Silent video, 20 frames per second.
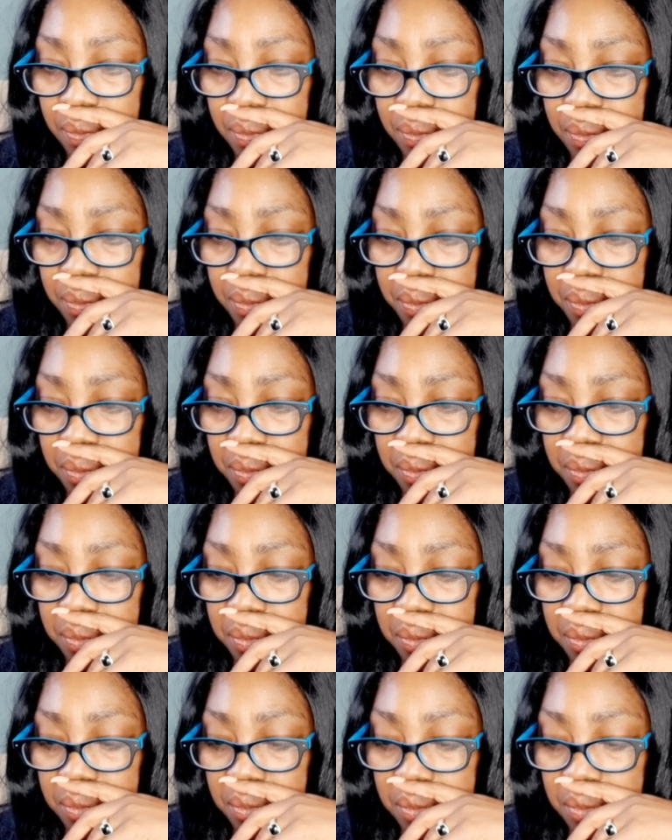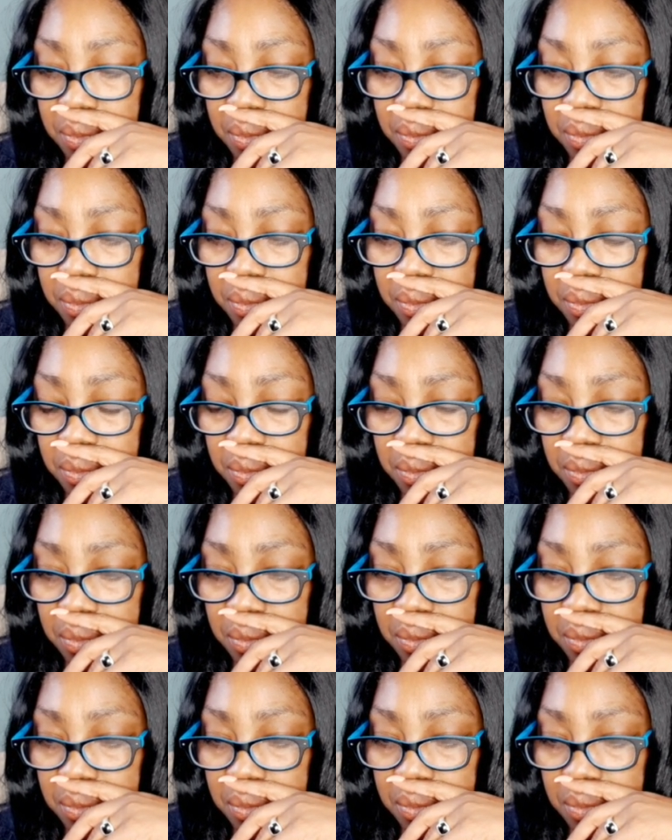
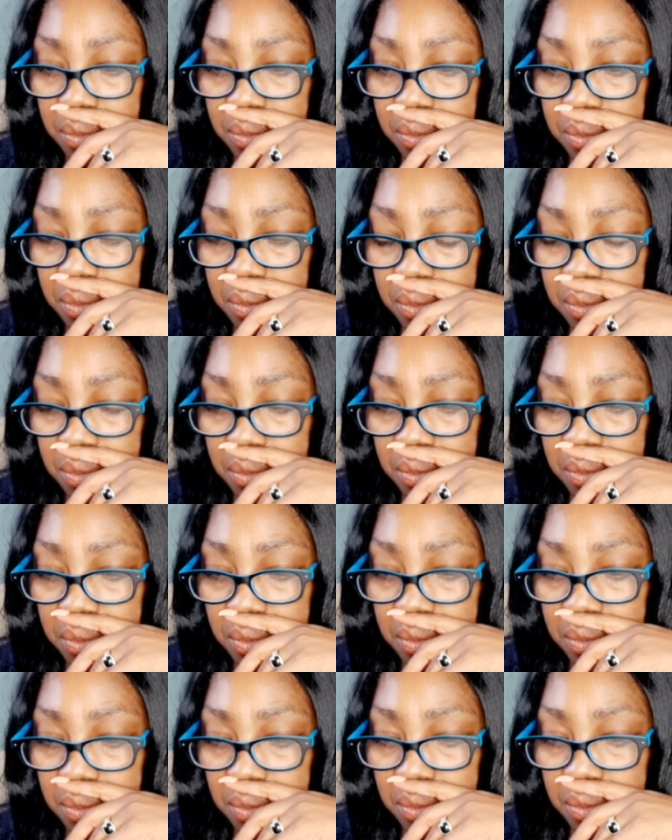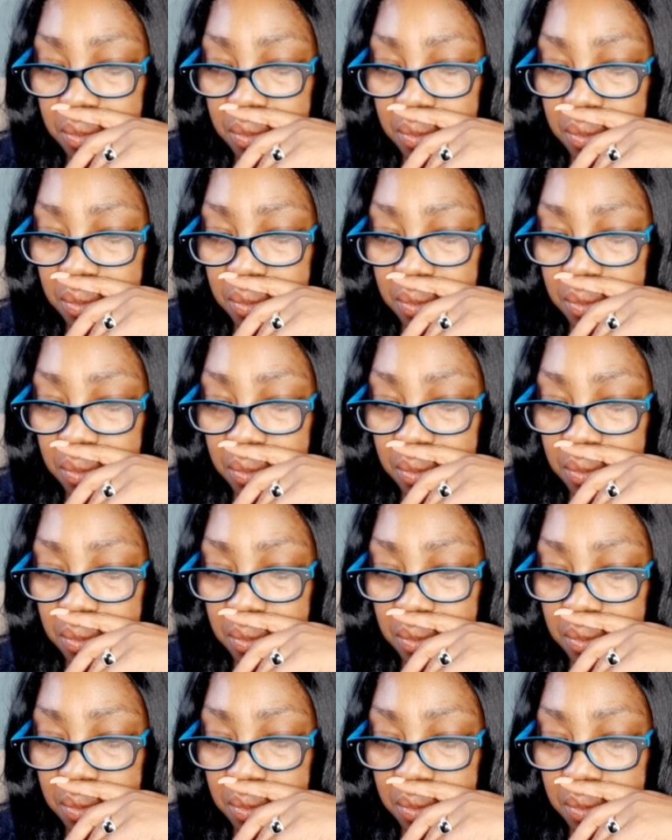
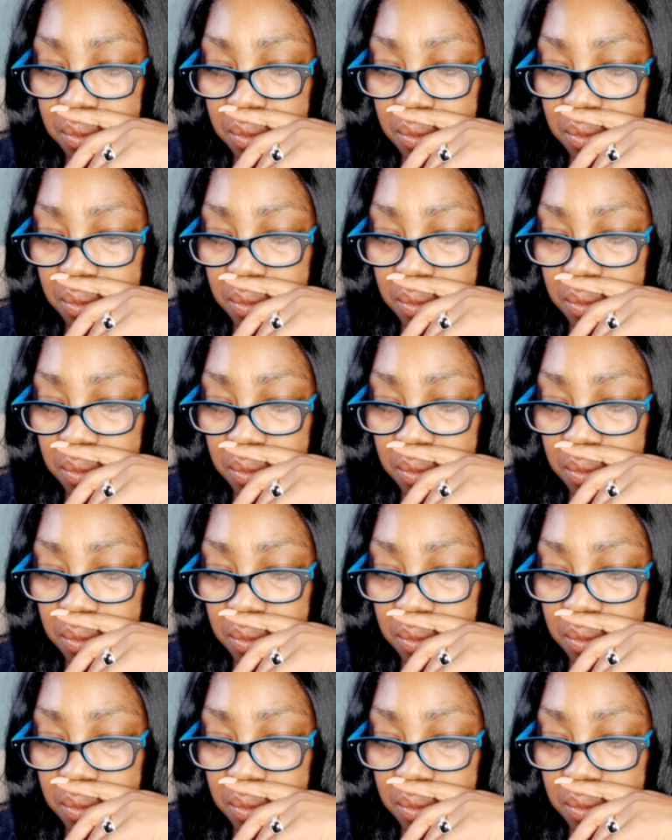No one is speaking in this clip.